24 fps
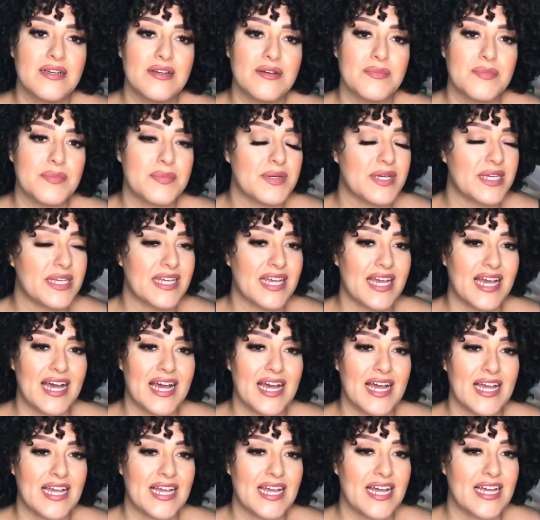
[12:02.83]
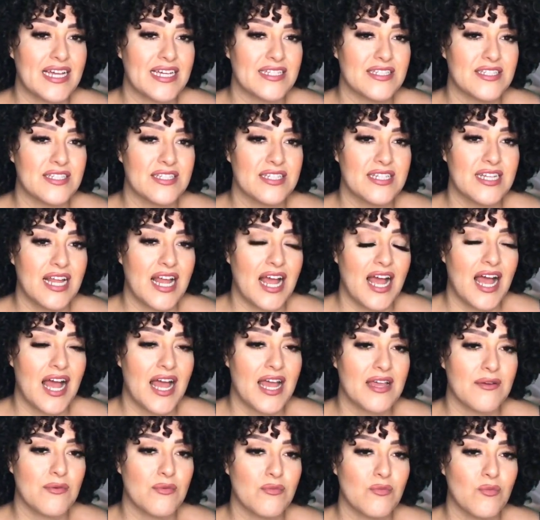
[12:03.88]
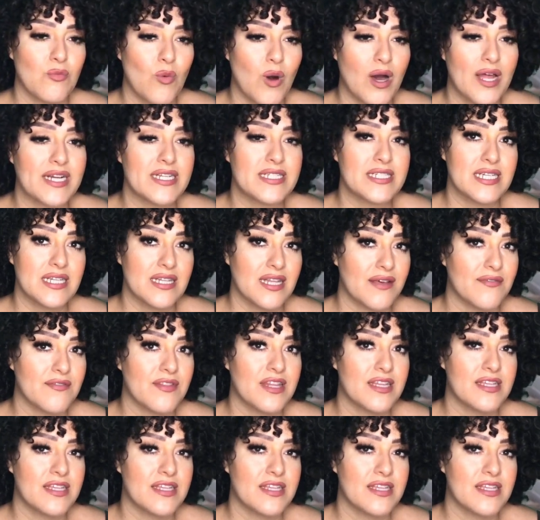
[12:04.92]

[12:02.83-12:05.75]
But yeah, I wanted to love this